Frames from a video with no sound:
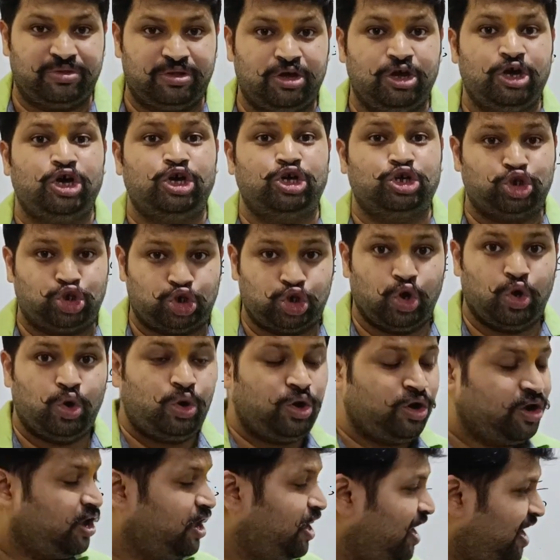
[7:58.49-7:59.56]
So
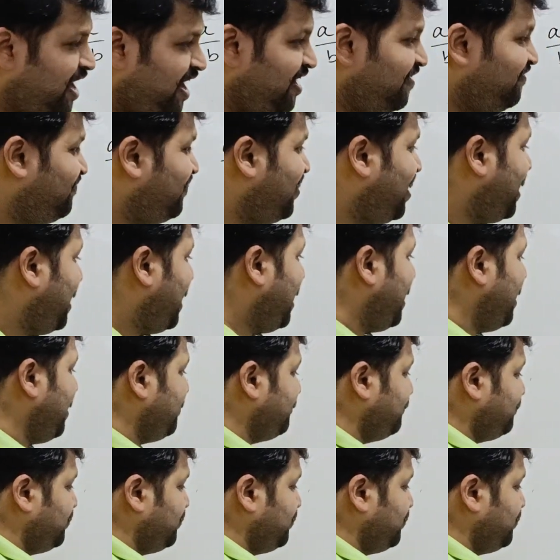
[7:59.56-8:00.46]
if I have